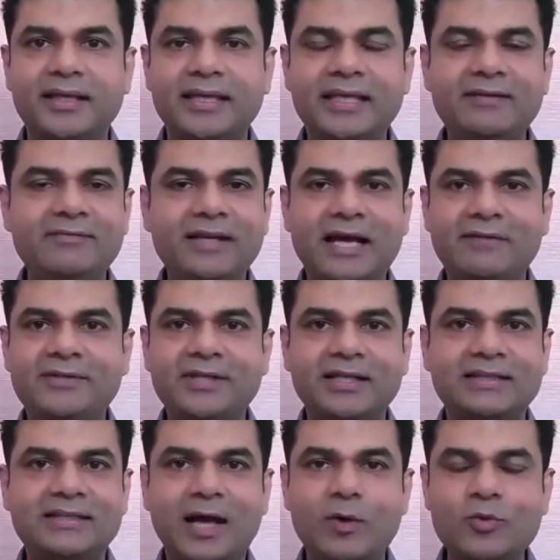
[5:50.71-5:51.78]
Even
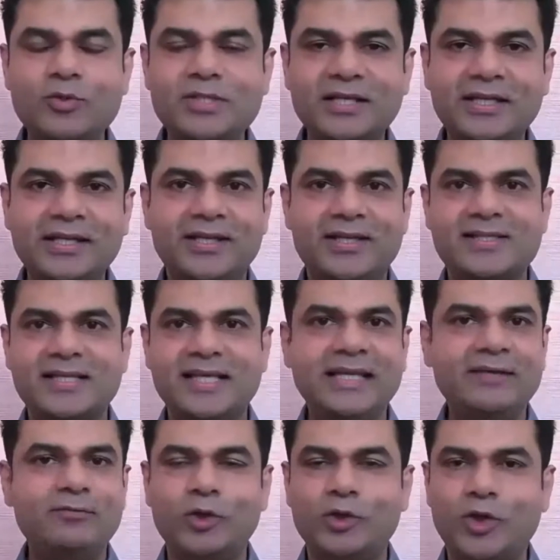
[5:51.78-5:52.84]
after 1,000 years,
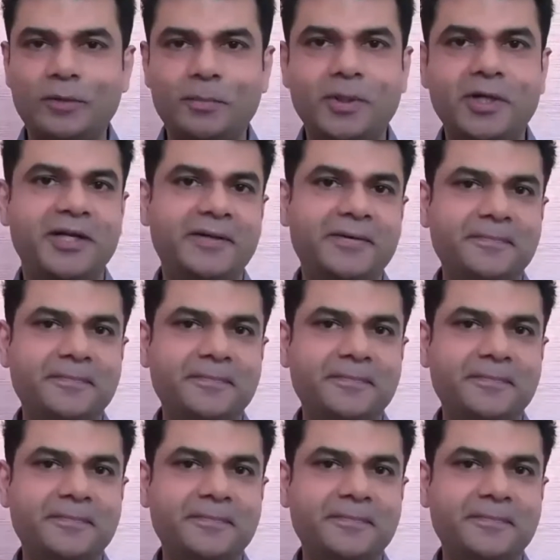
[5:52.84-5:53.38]
it will not burn.